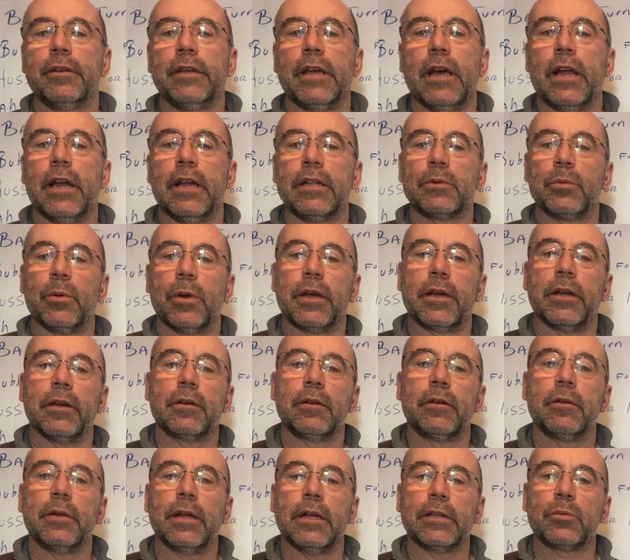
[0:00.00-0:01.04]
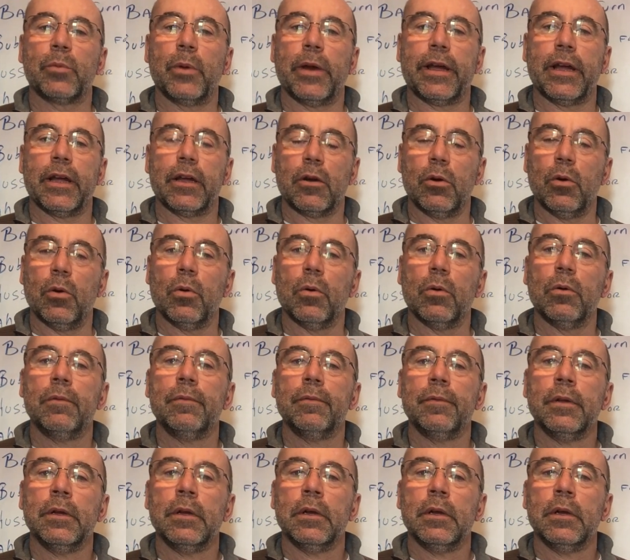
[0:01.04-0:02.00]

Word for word: Yeah, that's Wicked. That's Wicked cool.